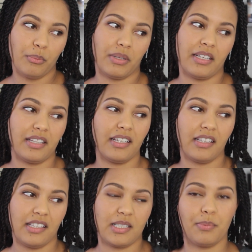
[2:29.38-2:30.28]
but I think
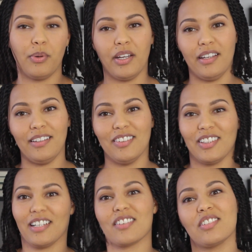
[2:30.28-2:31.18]
at this point, you're
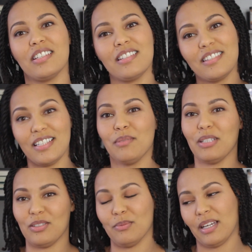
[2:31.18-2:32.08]
gonna actually see
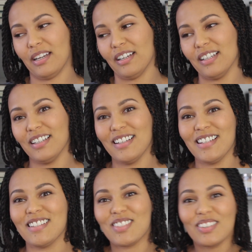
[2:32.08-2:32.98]
me do my hair.
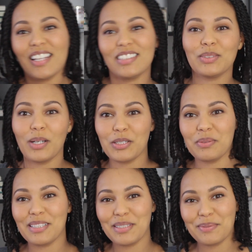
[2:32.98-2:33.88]
So let's watch
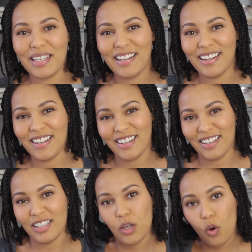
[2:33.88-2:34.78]
me do my hair.